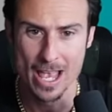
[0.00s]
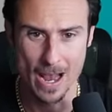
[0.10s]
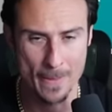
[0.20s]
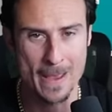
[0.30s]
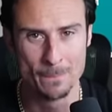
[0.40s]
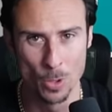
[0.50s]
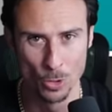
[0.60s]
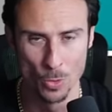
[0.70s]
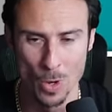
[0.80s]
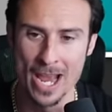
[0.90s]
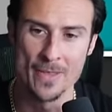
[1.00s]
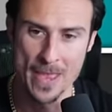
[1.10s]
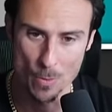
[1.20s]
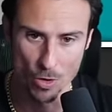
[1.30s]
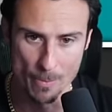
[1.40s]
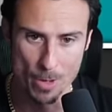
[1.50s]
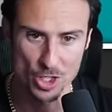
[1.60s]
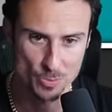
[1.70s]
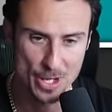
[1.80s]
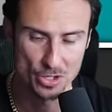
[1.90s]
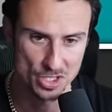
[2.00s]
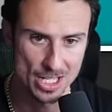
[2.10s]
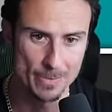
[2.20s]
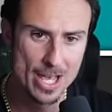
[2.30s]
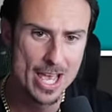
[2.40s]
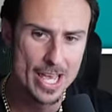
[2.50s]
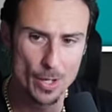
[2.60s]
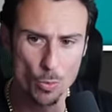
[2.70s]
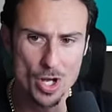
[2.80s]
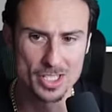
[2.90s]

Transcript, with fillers: and they pulled away and they were the much better team. It was